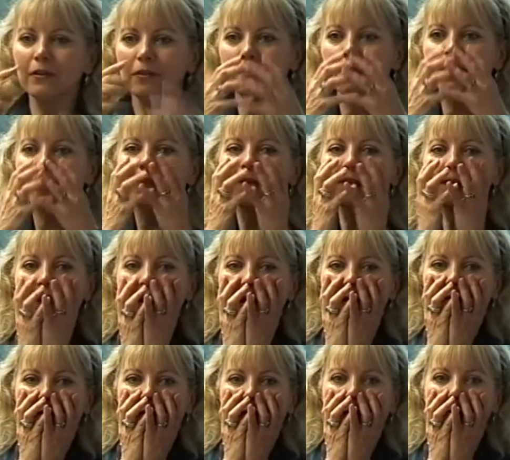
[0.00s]
This
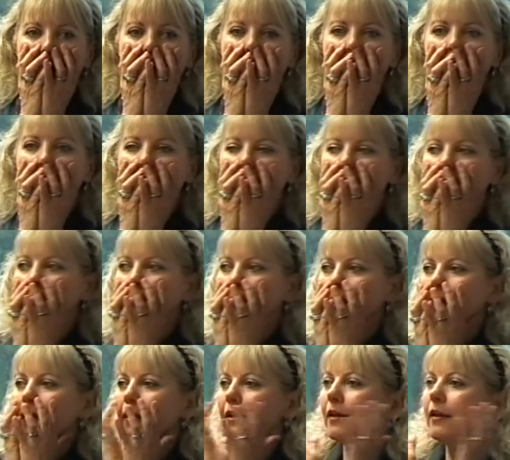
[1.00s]
area.
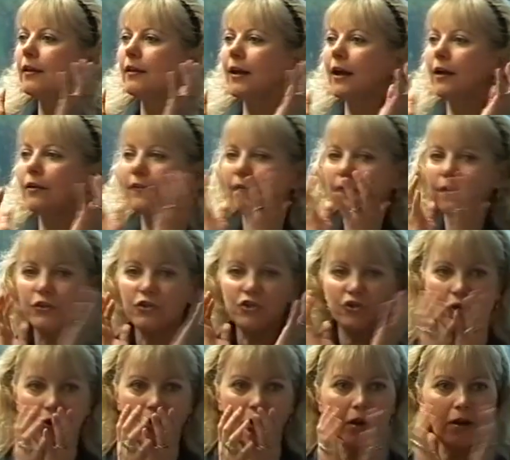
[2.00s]
Now, it's the
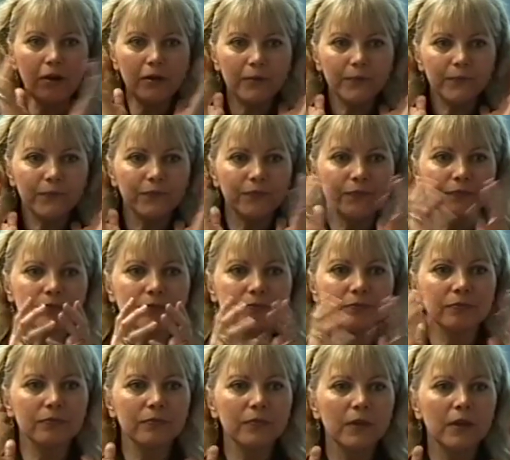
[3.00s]
jaw,
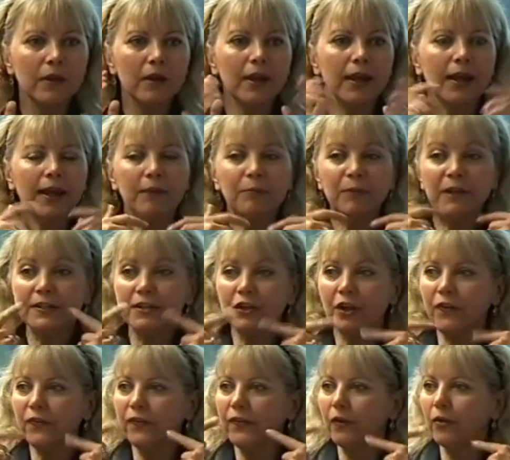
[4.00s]
but it's
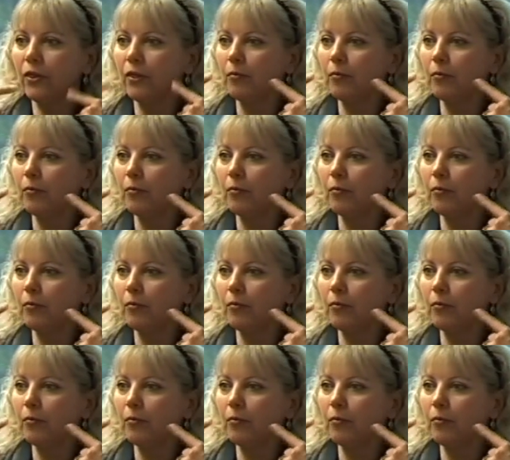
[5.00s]
also the